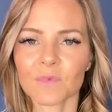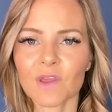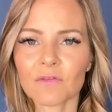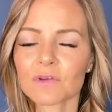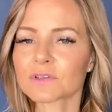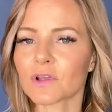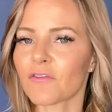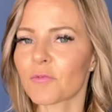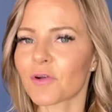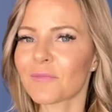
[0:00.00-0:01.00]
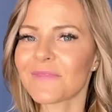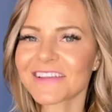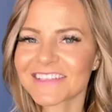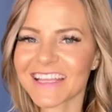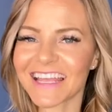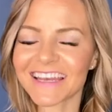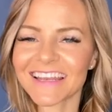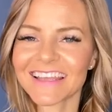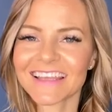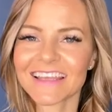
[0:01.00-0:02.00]
Give yourself
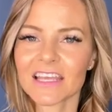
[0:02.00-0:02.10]
permission